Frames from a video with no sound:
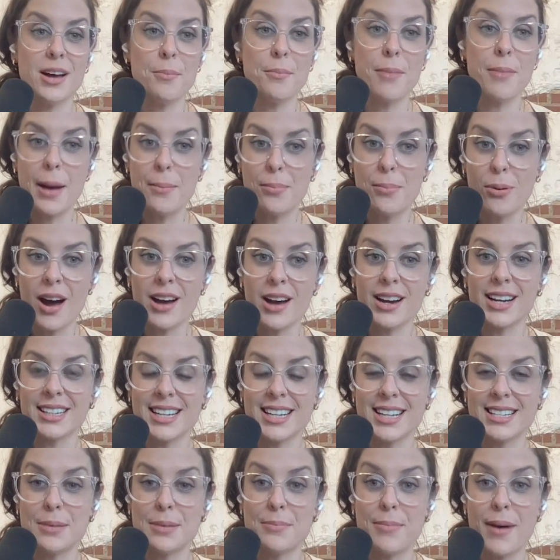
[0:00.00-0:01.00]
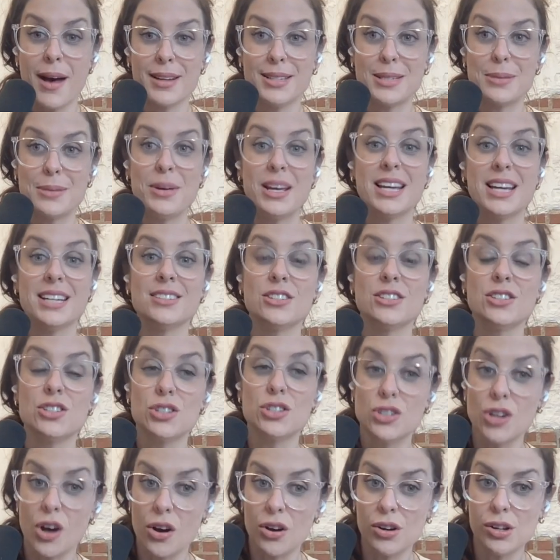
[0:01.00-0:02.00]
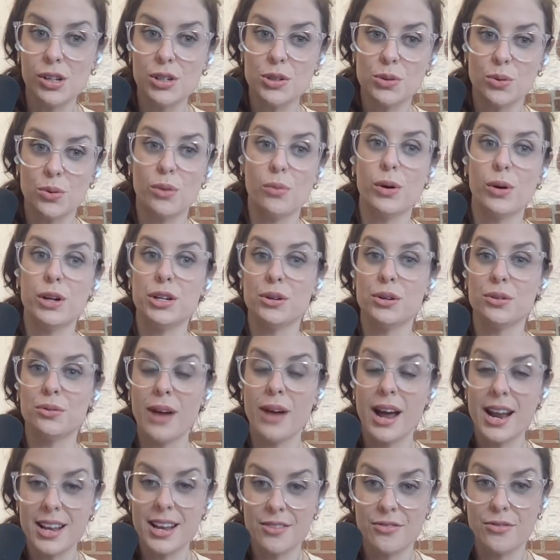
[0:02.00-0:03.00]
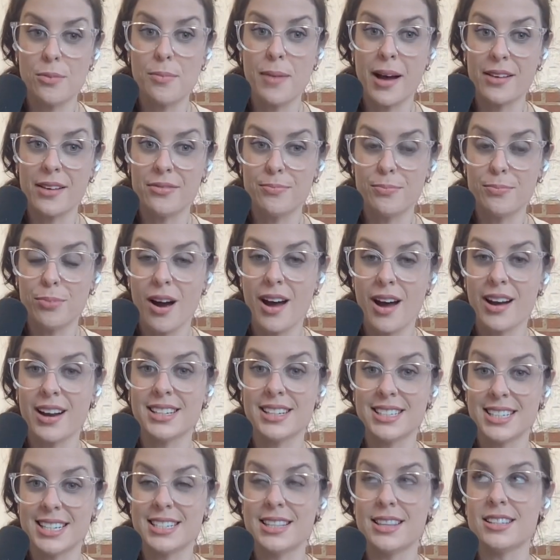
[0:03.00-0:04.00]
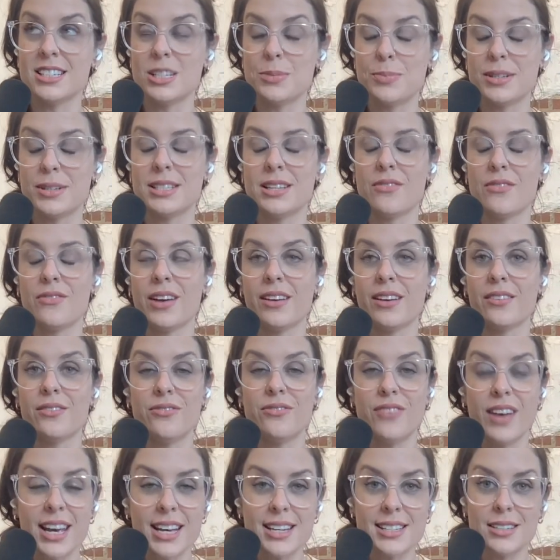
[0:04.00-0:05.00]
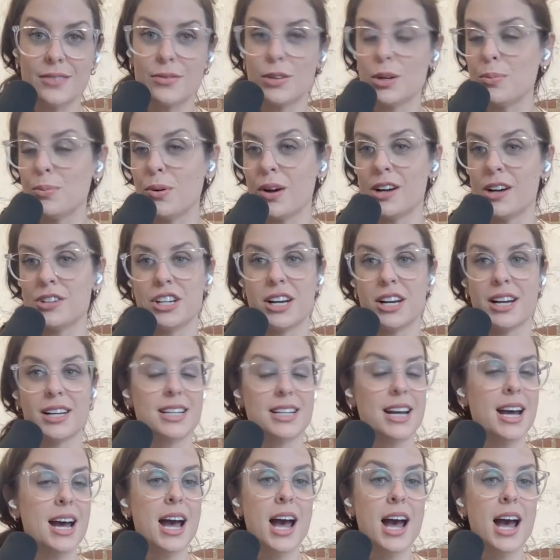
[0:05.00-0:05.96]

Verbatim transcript: my product is about to be installed or when you're ready for my product in the specific phase of your project.